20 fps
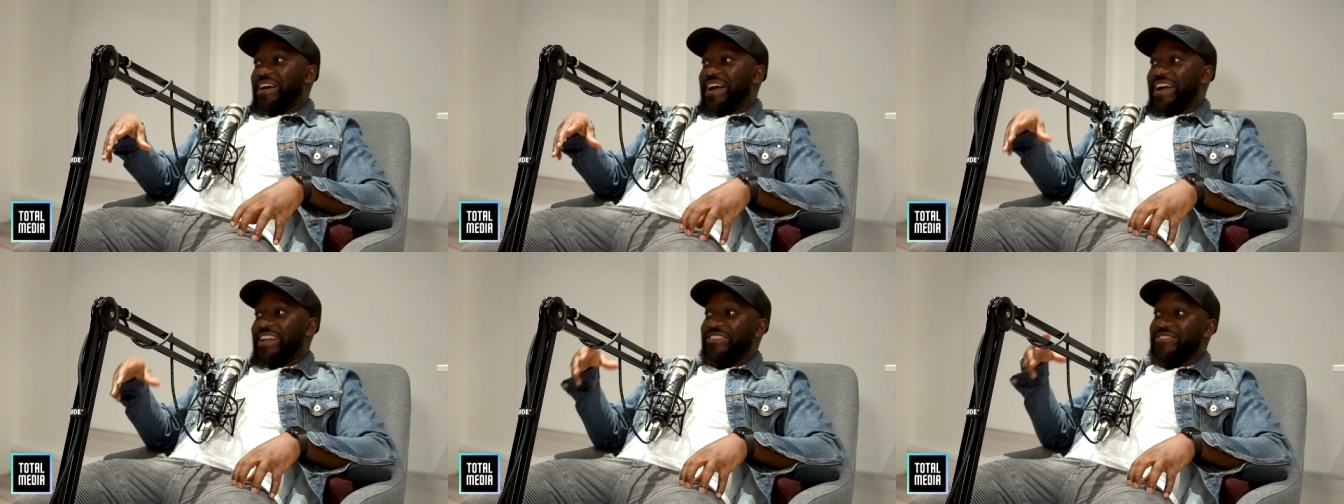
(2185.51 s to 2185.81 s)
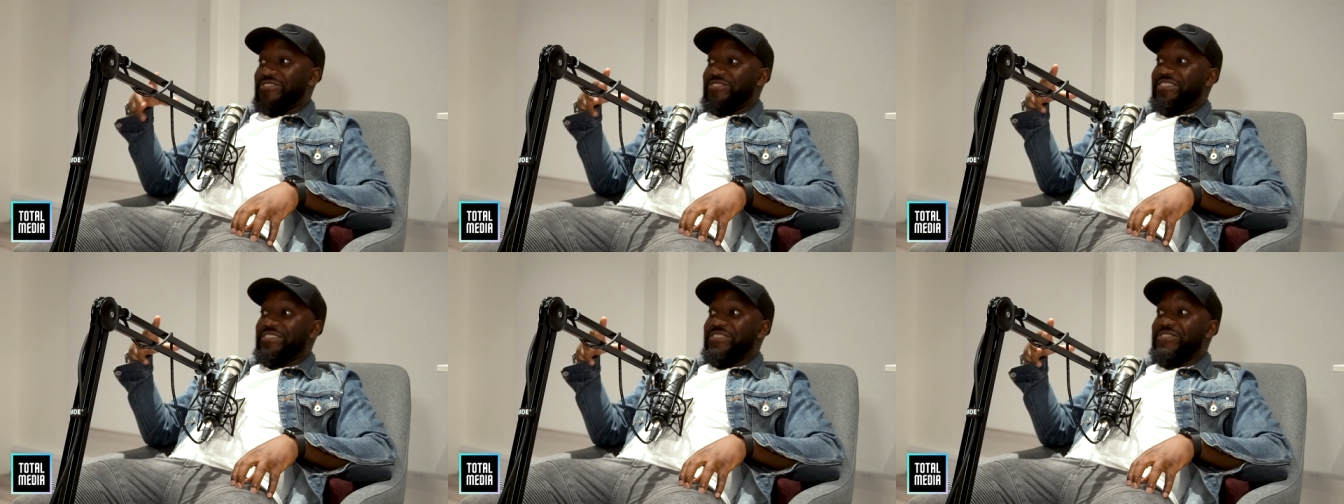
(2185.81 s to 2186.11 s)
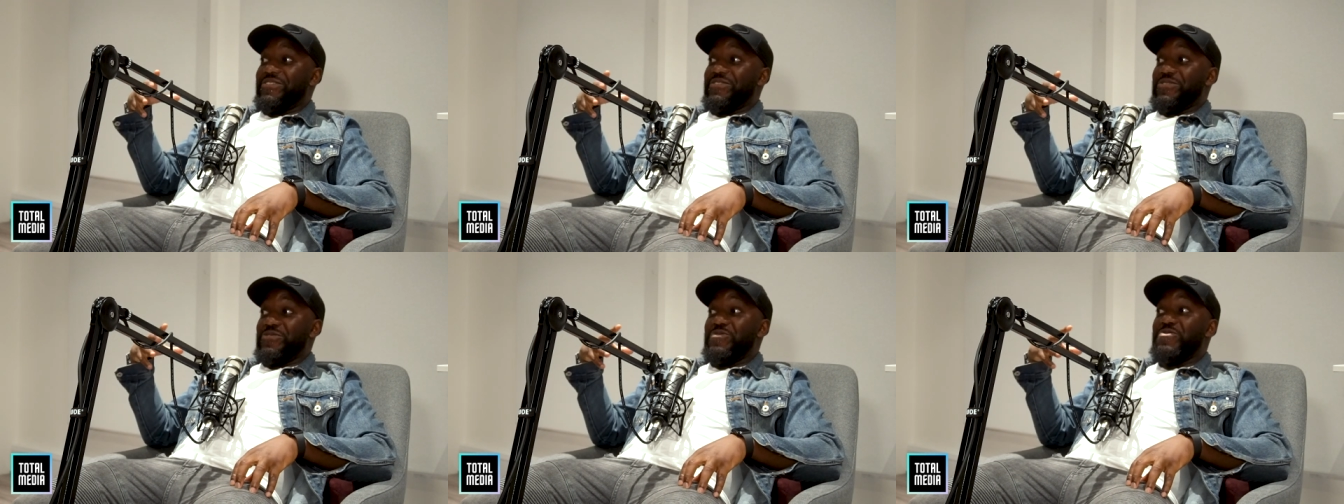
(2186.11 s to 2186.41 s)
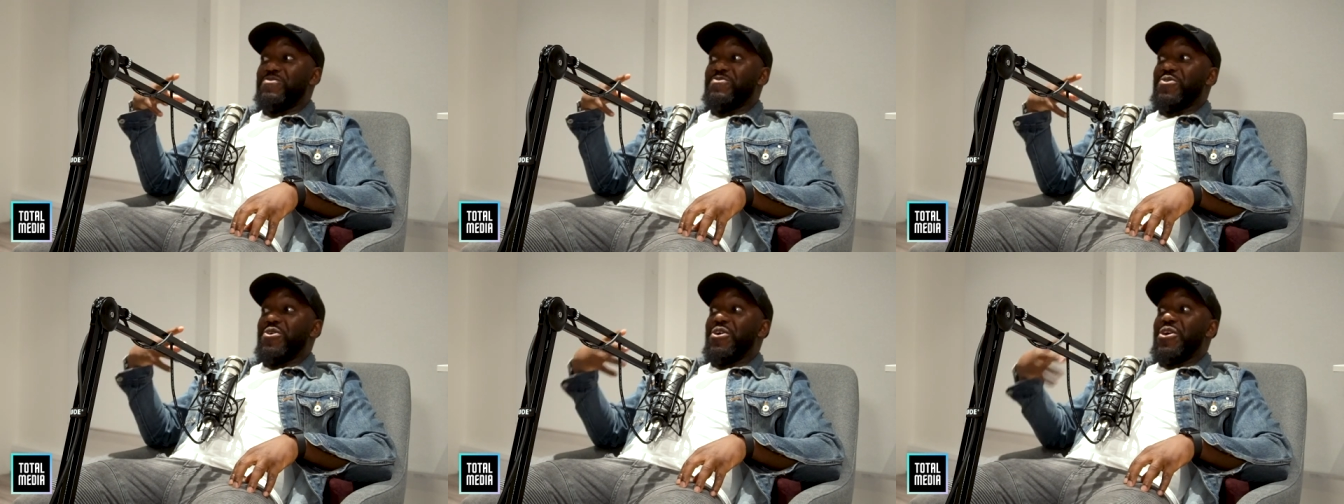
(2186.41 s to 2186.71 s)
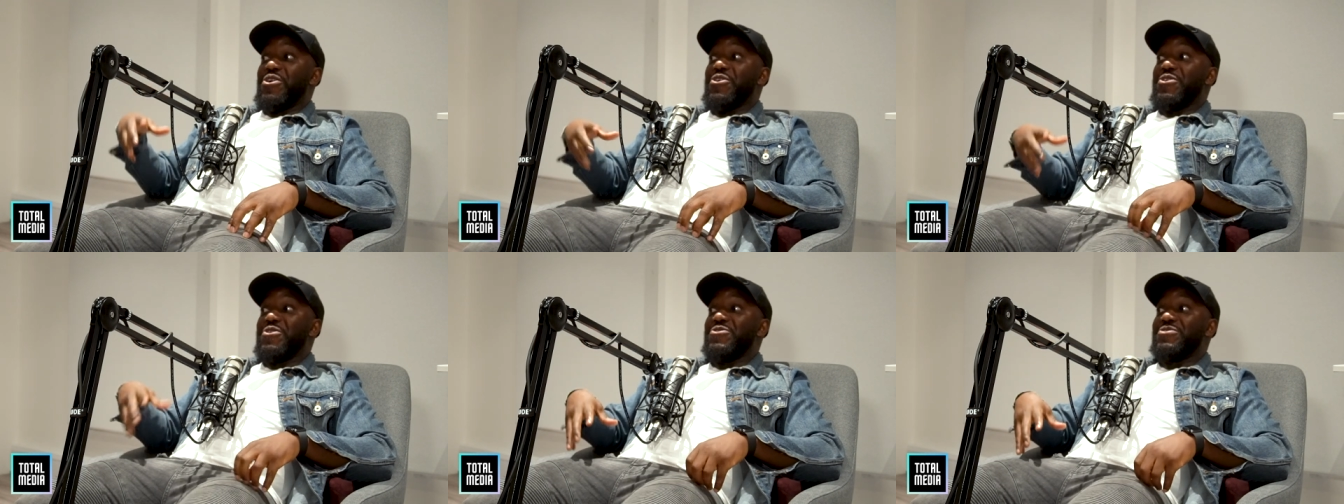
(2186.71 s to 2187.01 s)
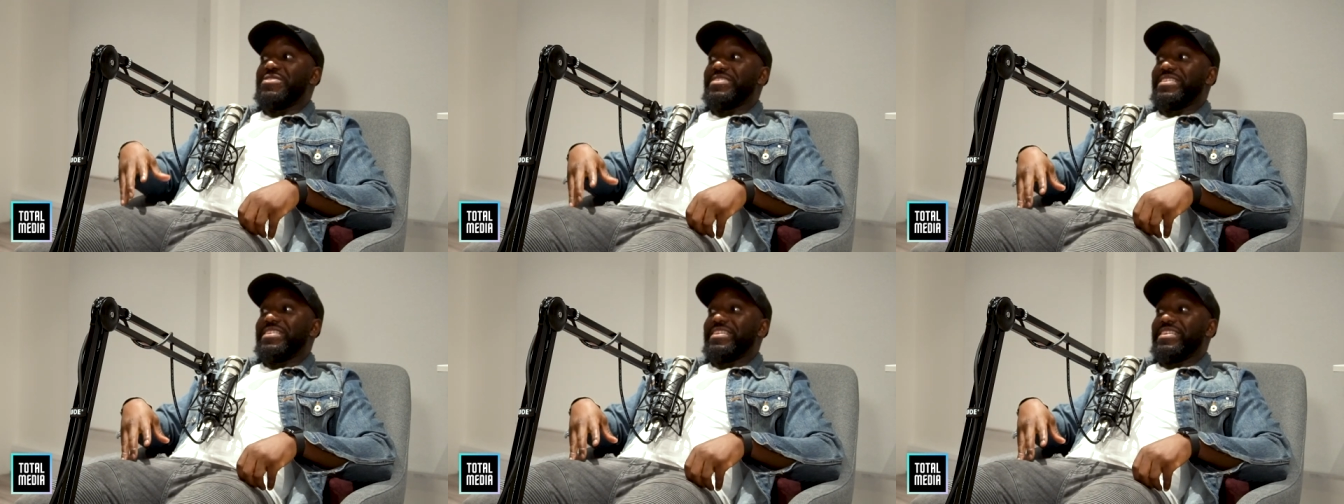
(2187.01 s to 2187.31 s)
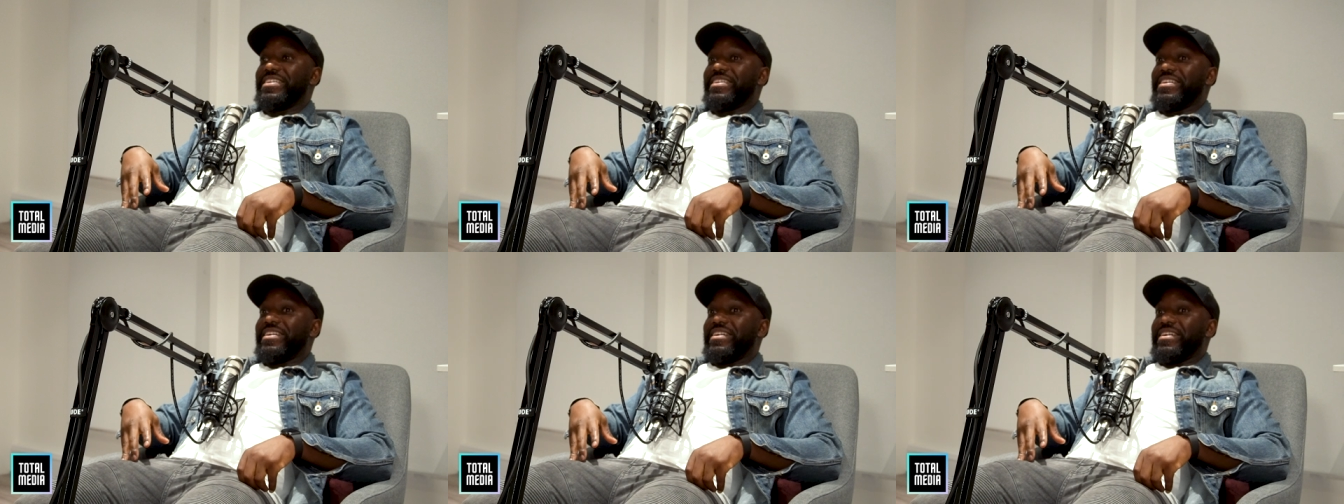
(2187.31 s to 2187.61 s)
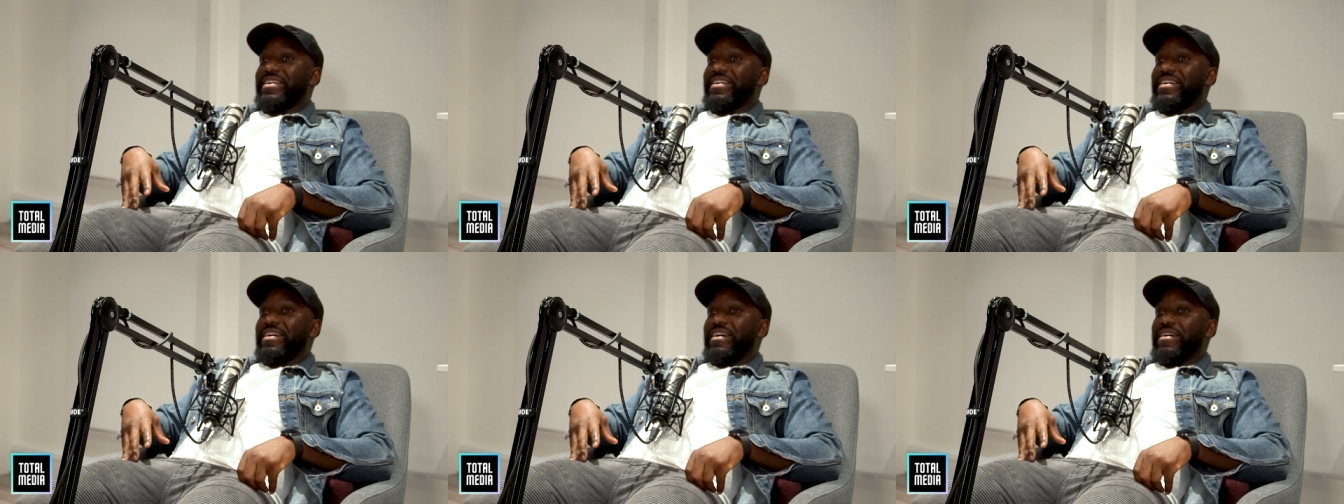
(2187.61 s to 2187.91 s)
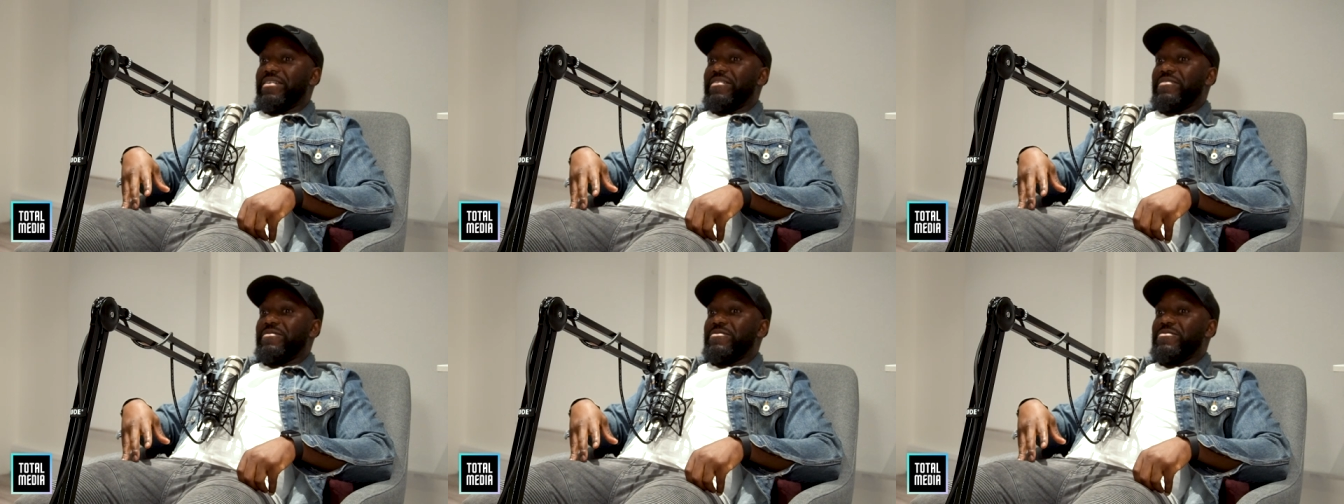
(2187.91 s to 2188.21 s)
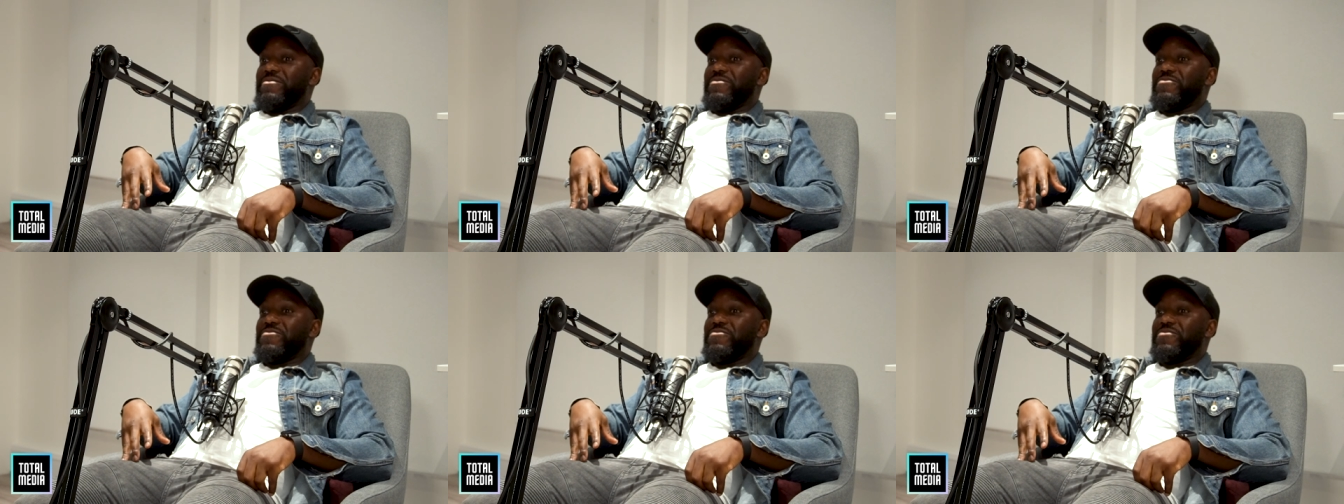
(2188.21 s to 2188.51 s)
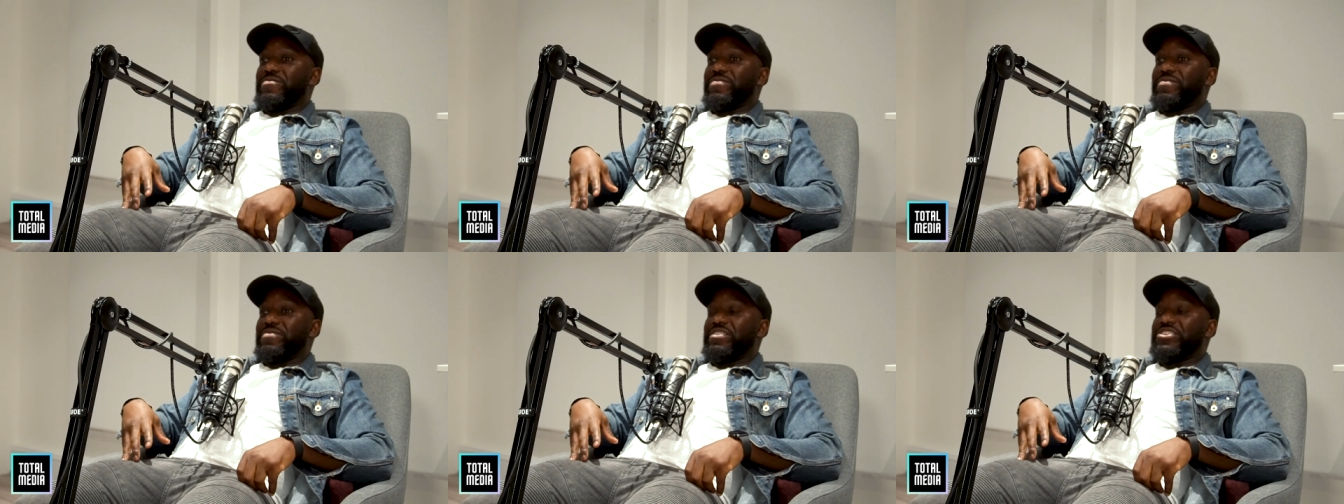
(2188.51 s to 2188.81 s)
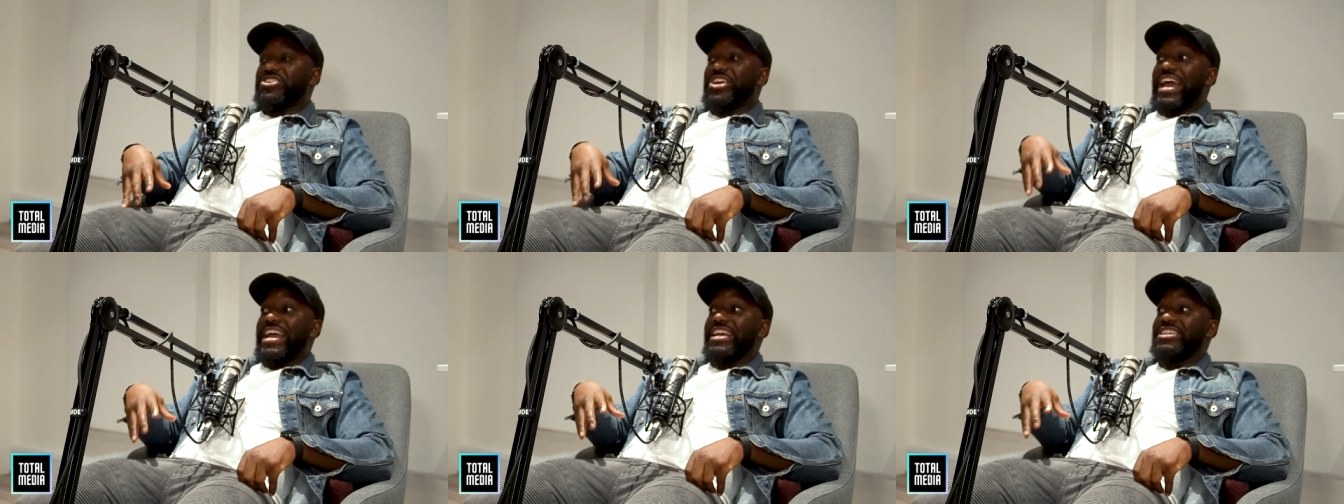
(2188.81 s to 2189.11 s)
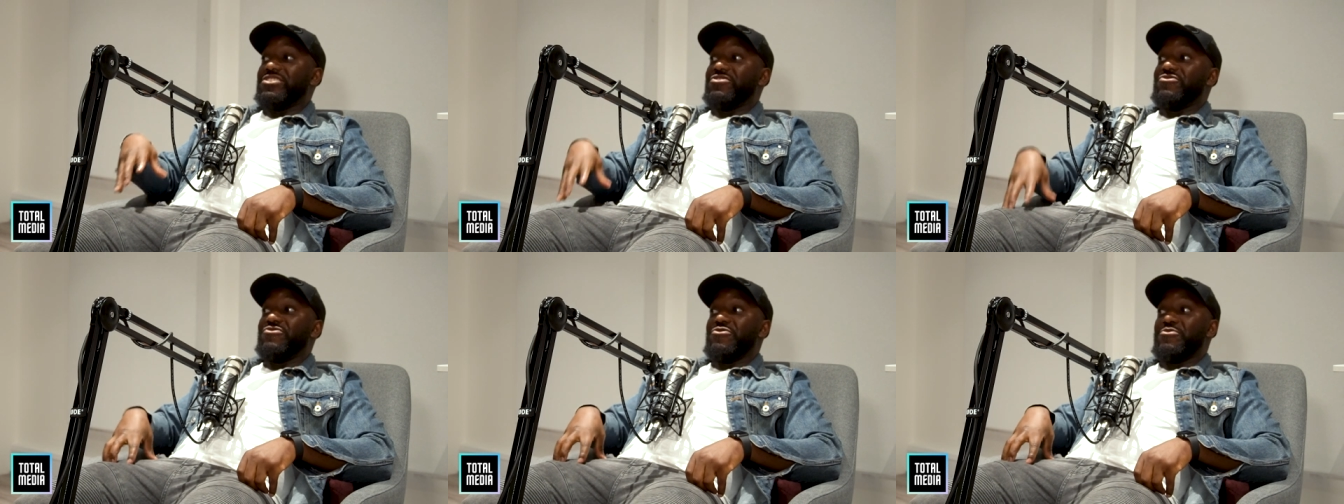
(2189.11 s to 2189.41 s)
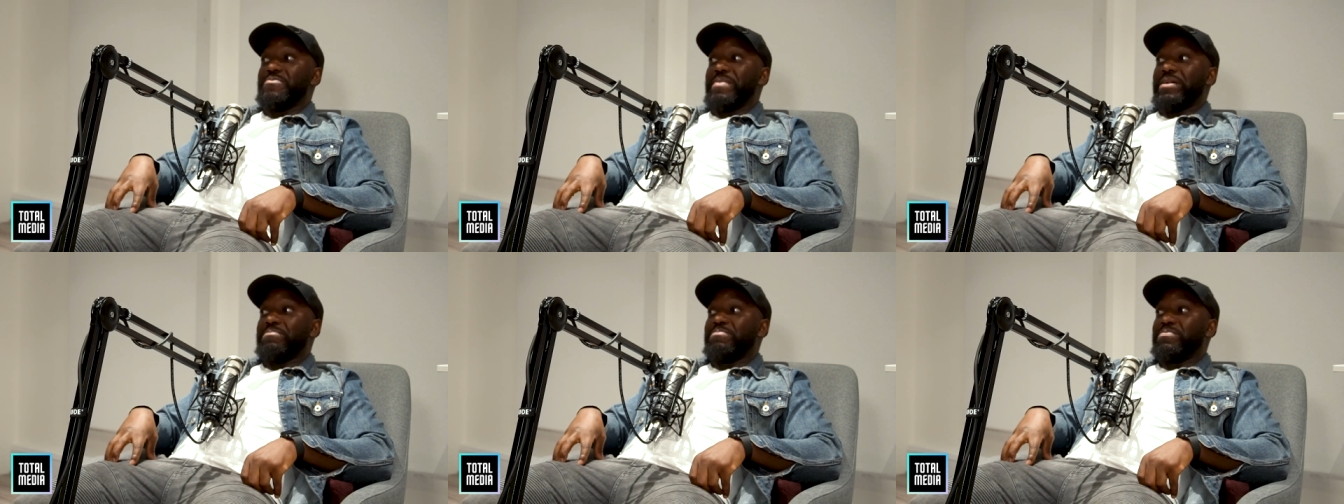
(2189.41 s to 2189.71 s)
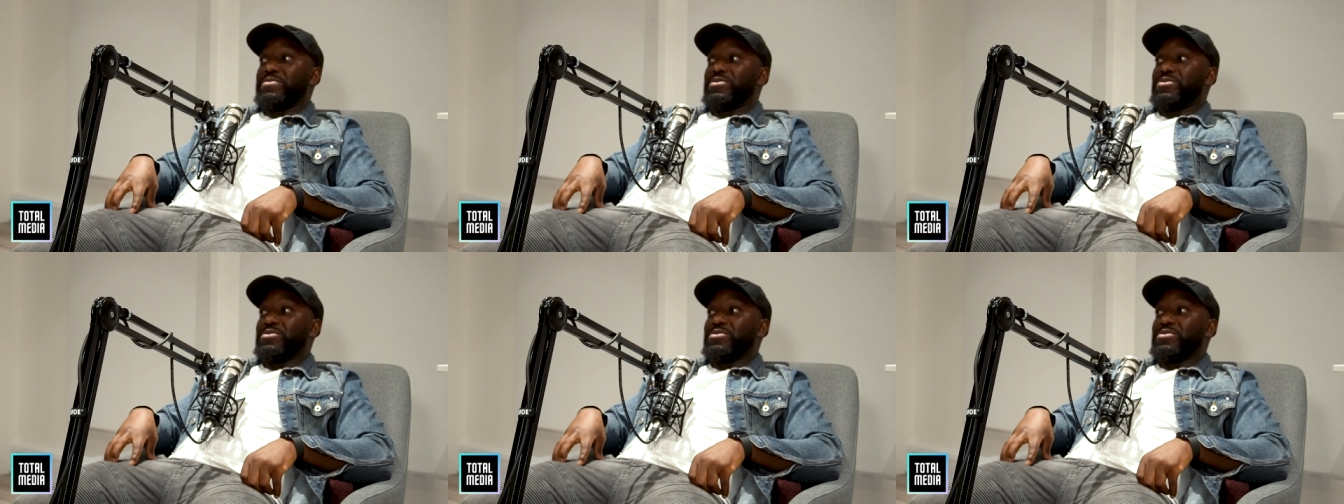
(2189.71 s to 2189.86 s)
and you've got a good yeah. changing room at